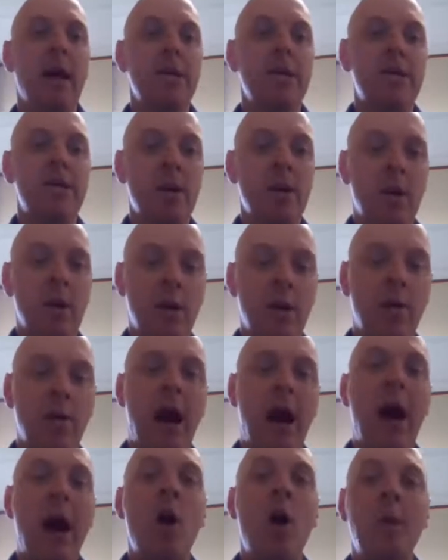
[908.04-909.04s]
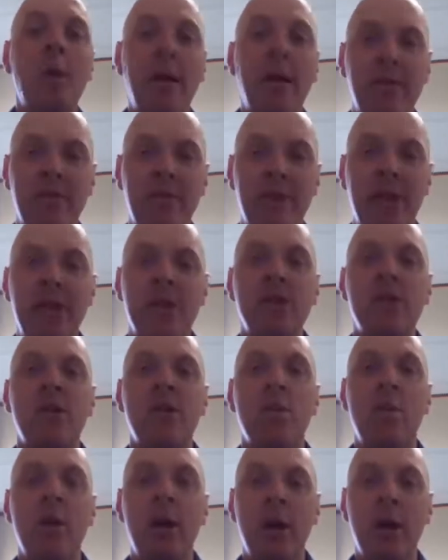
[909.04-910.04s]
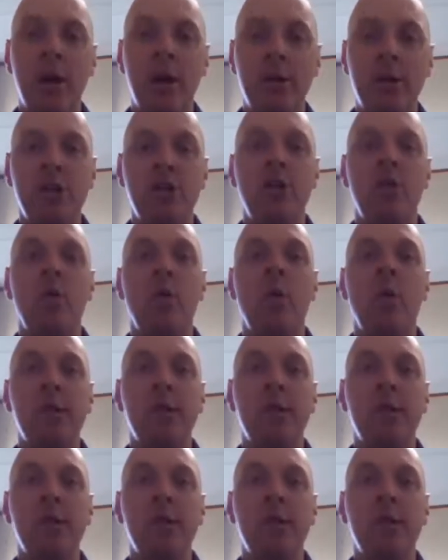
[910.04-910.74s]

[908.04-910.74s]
And so how many of these are we going to do?